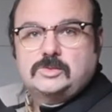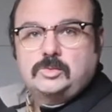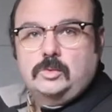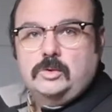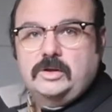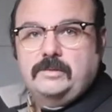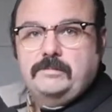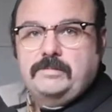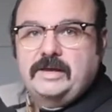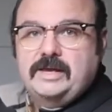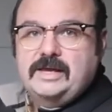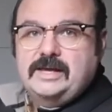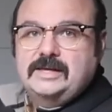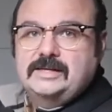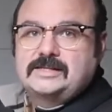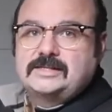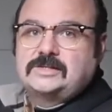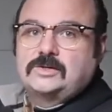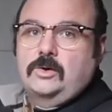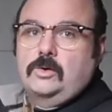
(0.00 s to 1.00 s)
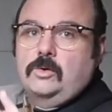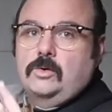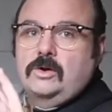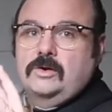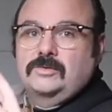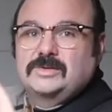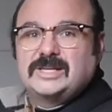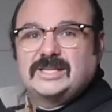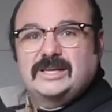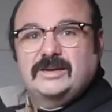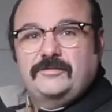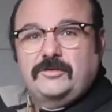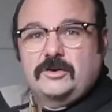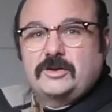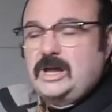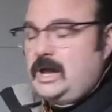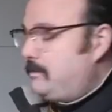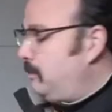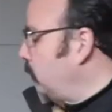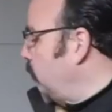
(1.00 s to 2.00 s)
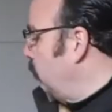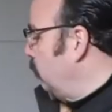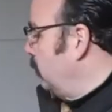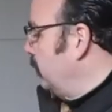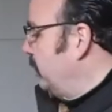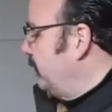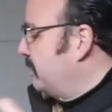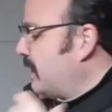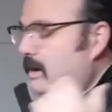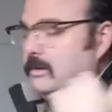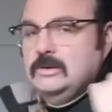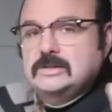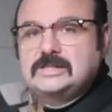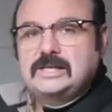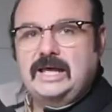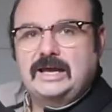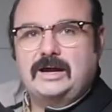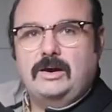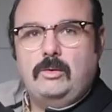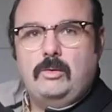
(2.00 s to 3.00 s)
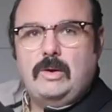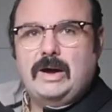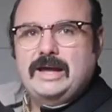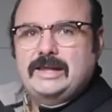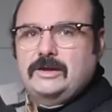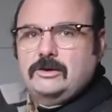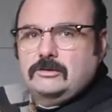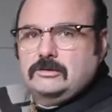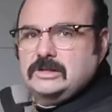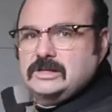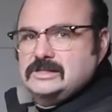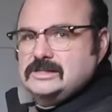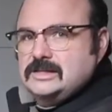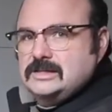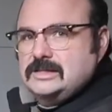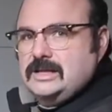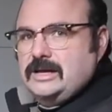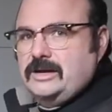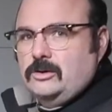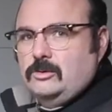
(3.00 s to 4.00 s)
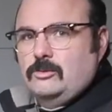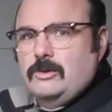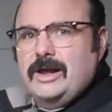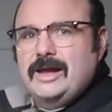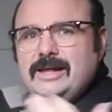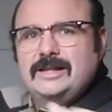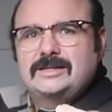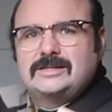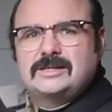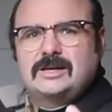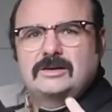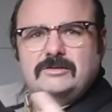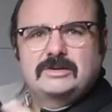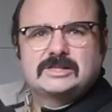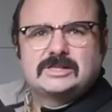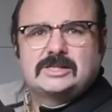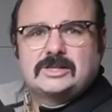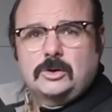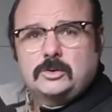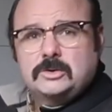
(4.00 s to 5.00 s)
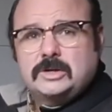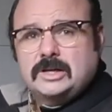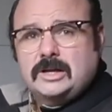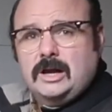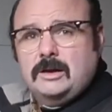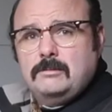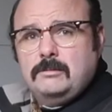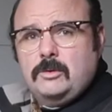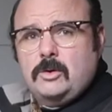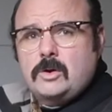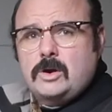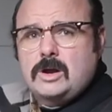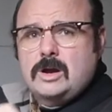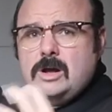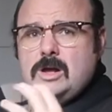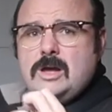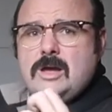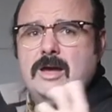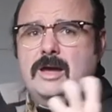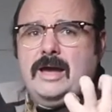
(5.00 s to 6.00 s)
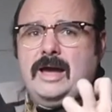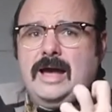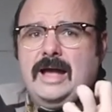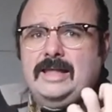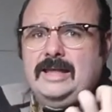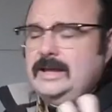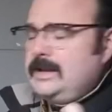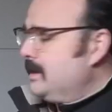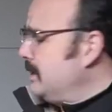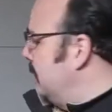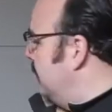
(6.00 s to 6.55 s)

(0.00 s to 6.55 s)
one piece, or it was a different type of wood that was like a white oak. This is like a red, so this soaked it up more, and it